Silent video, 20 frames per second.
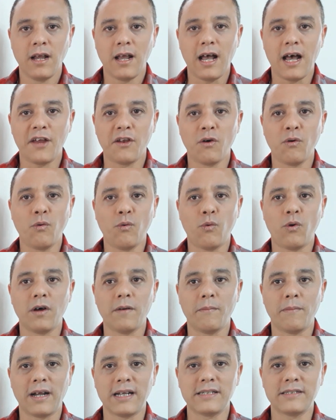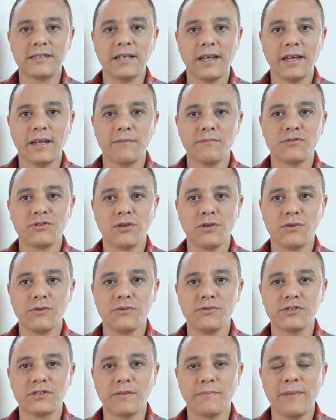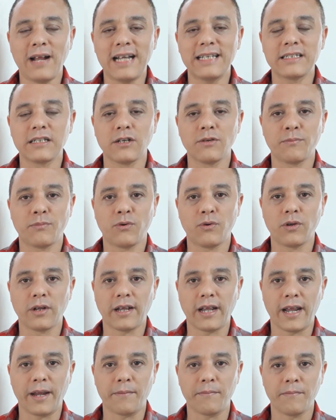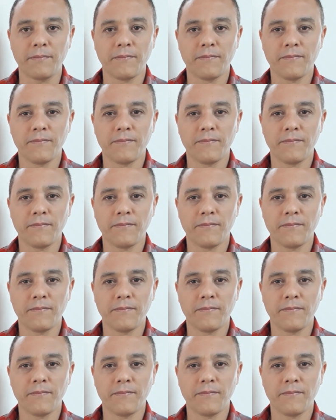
I don't want my team to lose the basketball game.